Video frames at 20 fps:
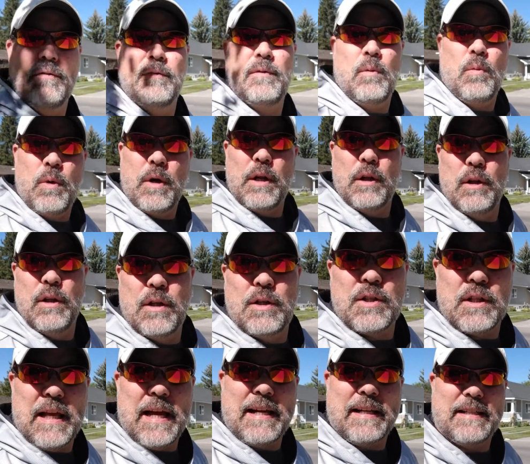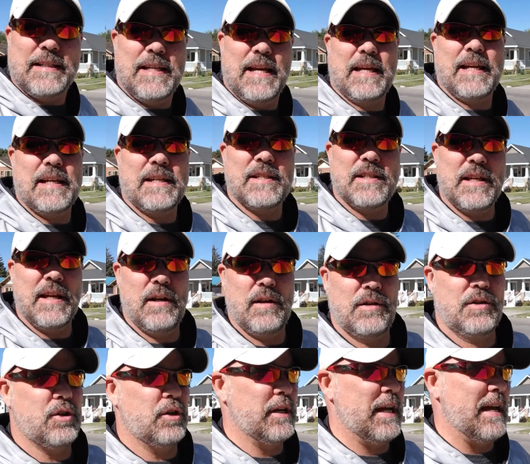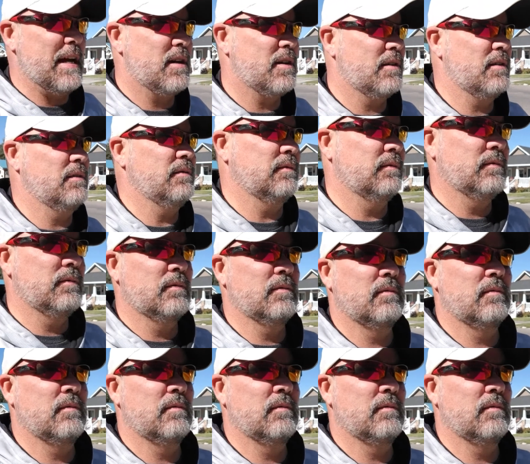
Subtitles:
from what it looks like, ticket sales are down,